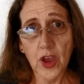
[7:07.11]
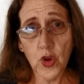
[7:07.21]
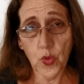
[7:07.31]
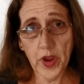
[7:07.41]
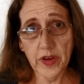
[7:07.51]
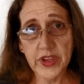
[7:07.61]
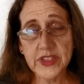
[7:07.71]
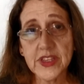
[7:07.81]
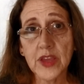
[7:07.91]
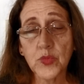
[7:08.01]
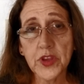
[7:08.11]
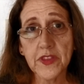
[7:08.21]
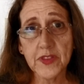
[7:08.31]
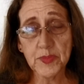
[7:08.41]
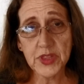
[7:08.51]
Aquarius and
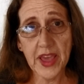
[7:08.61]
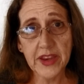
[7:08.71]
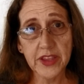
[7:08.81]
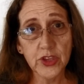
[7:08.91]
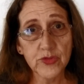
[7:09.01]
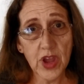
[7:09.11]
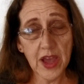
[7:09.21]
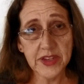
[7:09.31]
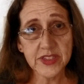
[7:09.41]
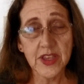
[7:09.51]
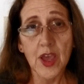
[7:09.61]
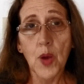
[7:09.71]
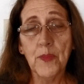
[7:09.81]
with the planet Uranus.